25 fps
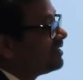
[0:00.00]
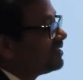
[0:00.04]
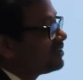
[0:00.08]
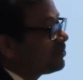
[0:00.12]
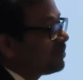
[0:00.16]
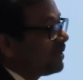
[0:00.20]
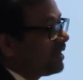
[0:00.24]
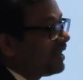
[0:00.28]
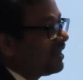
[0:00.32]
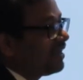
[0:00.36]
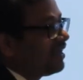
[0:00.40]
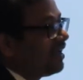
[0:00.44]

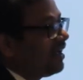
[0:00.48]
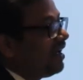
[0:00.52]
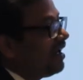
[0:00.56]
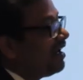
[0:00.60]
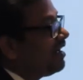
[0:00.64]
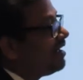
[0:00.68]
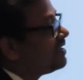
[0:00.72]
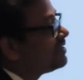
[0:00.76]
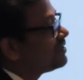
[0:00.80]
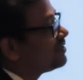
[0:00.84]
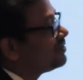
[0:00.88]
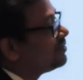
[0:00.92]
as well.
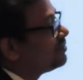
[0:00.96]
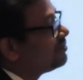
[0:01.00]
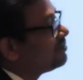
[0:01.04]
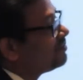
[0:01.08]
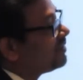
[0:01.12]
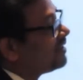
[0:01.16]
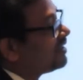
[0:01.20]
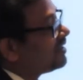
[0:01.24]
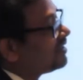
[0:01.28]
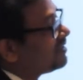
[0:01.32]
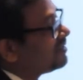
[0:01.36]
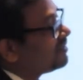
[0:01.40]

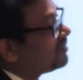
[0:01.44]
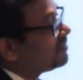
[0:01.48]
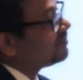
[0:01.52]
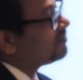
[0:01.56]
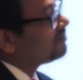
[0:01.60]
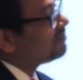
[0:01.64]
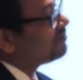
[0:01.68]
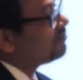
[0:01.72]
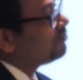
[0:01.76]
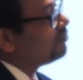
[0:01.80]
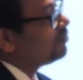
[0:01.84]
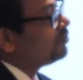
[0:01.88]

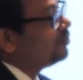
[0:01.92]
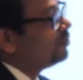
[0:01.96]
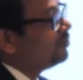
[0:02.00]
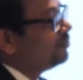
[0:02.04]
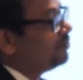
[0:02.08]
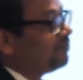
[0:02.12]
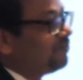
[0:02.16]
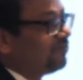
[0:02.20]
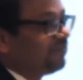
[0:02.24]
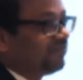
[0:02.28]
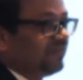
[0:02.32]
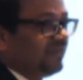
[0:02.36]
So would
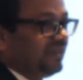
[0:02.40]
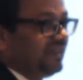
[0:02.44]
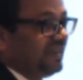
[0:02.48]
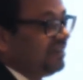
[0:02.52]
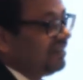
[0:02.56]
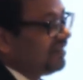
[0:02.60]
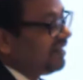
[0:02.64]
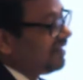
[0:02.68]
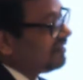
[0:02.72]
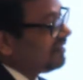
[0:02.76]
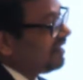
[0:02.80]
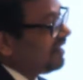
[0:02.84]
you
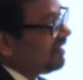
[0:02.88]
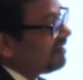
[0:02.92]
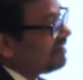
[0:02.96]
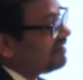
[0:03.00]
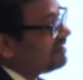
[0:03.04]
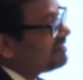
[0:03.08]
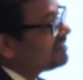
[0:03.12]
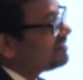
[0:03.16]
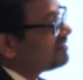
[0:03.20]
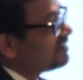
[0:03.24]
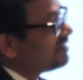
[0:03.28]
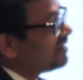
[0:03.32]
feel that there
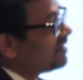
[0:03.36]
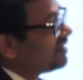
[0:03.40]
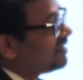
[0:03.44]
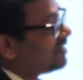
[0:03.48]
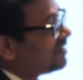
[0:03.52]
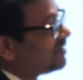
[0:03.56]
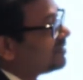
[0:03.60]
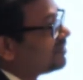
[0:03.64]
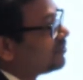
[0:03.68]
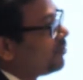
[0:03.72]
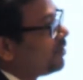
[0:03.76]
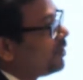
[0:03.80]
is
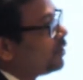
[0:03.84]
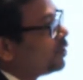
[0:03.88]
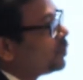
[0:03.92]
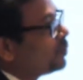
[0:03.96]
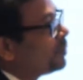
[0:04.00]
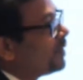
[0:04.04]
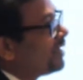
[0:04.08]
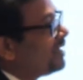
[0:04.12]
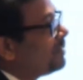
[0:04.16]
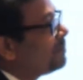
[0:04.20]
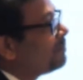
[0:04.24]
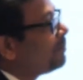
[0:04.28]
going
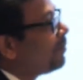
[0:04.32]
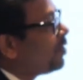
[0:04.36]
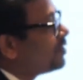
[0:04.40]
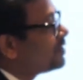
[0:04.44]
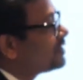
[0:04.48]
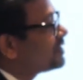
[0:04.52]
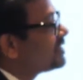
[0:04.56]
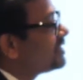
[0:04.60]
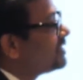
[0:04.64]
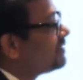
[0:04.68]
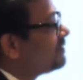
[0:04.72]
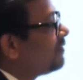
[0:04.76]
to be any
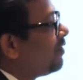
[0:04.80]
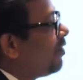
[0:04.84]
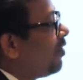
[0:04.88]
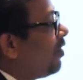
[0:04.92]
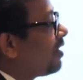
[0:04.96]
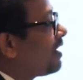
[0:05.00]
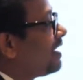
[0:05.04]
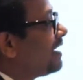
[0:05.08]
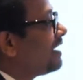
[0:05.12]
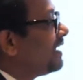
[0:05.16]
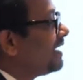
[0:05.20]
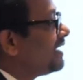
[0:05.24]
positive
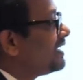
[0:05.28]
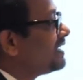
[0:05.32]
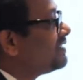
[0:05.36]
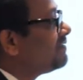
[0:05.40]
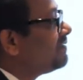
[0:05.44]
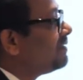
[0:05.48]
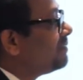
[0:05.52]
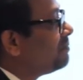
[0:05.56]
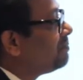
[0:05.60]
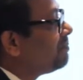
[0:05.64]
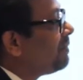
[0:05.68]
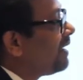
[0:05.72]
or a
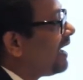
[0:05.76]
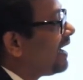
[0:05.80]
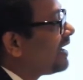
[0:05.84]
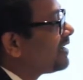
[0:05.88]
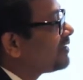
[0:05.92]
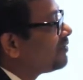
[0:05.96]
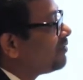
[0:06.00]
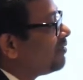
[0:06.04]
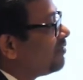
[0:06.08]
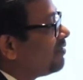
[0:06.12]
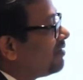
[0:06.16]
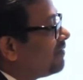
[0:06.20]
negative
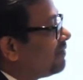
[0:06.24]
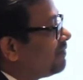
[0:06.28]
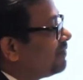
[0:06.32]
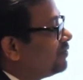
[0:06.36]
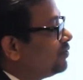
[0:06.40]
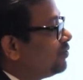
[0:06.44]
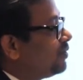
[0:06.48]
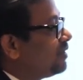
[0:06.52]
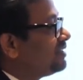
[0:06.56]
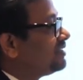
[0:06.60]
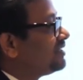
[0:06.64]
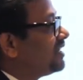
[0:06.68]
impact of
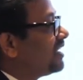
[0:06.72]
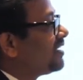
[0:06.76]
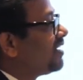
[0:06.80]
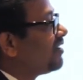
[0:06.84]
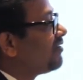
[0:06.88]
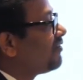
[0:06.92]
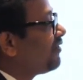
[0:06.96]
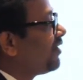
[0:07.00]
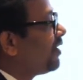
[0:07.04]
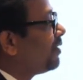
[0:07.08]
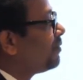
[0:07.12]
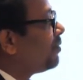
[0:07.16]

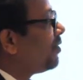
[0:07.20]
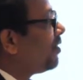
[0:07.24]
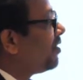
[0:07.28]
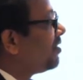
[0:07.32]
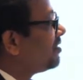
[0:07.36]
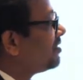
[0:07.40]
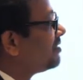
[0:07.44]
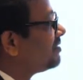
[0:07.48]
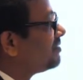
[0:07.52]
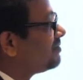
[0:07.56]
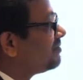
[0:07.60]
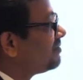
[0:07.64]
US-China trade
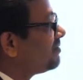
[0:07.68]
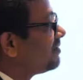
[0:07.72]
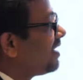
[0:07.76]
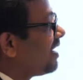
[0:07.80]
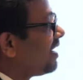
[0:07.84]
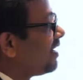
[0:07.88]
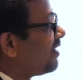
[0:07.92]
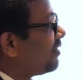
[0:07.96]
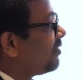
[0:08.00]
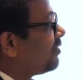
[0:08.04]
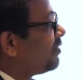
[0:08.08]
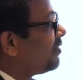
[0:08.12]
war,
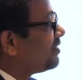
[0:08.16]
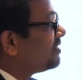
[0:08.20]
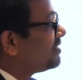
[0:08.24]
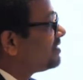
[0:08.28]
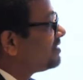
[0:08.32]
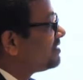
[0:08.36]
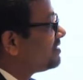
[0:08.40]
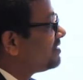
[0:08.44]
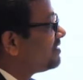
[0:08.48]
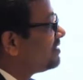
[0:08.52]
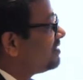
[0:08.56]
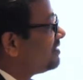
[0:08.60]

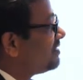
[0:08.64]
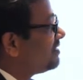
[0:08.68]
Kyriacos?